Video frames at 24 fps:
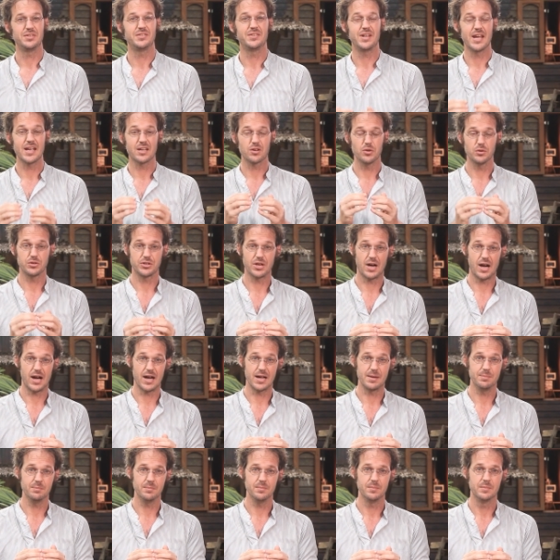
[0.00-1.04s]
Take your
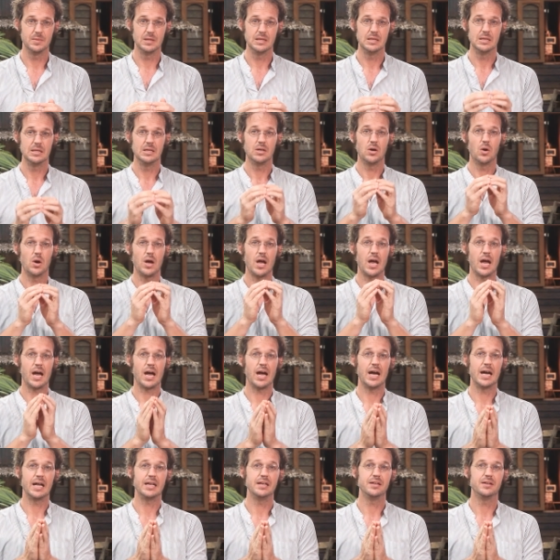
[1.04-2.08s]
time
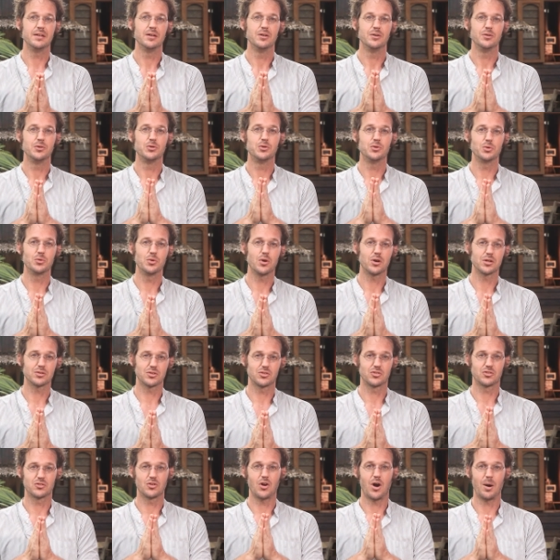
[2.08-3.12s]
and do not
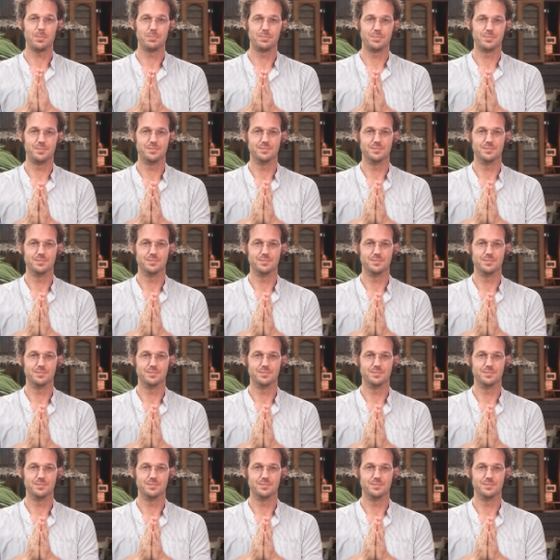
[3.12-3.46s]
stop